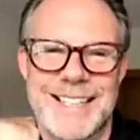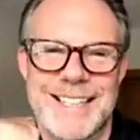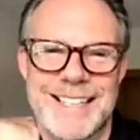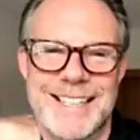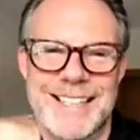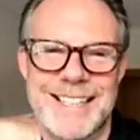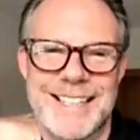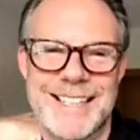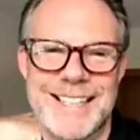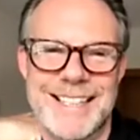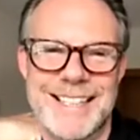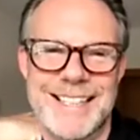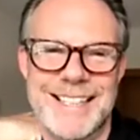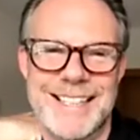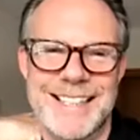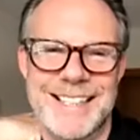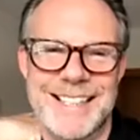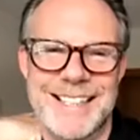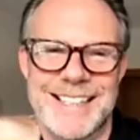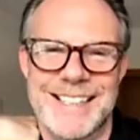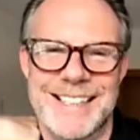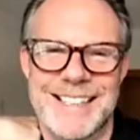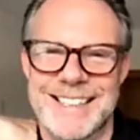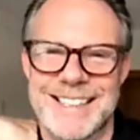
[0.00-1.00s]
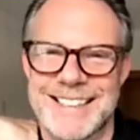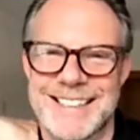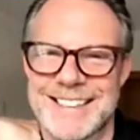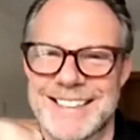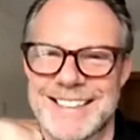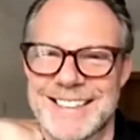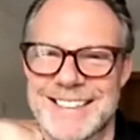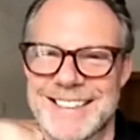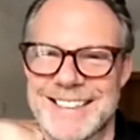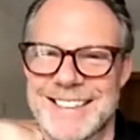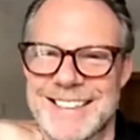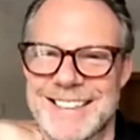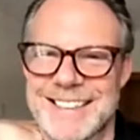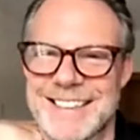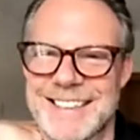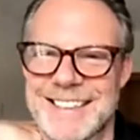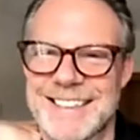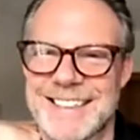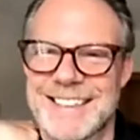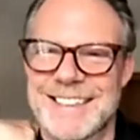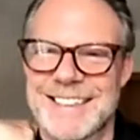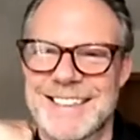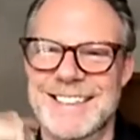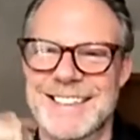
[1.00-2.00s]

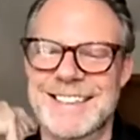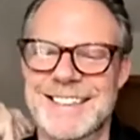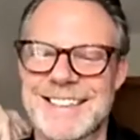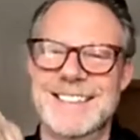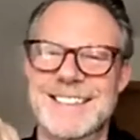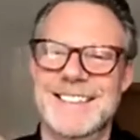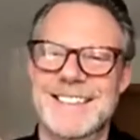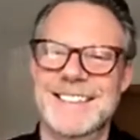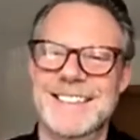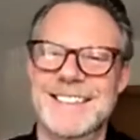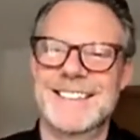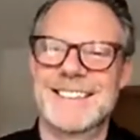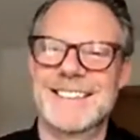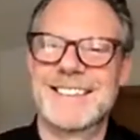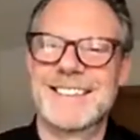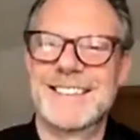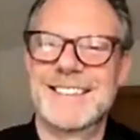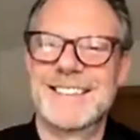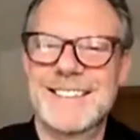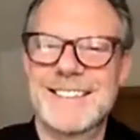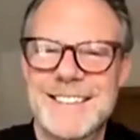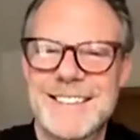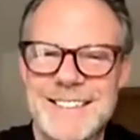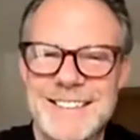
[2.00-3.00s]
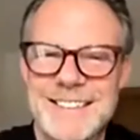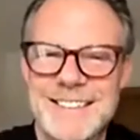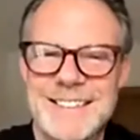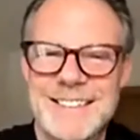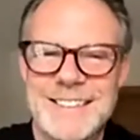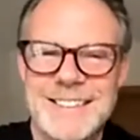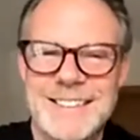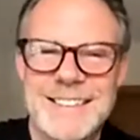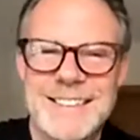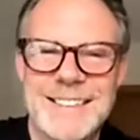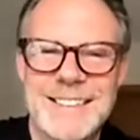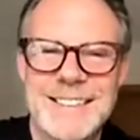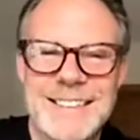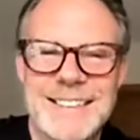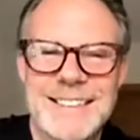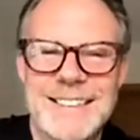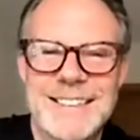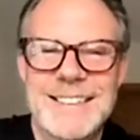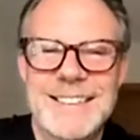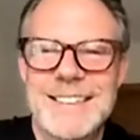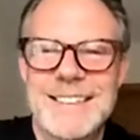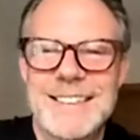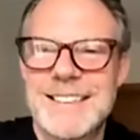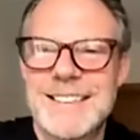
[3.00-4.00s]

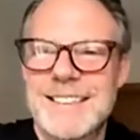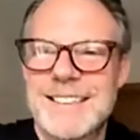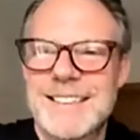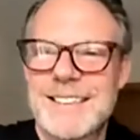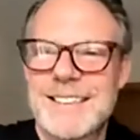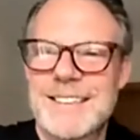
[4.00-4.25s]
(silent)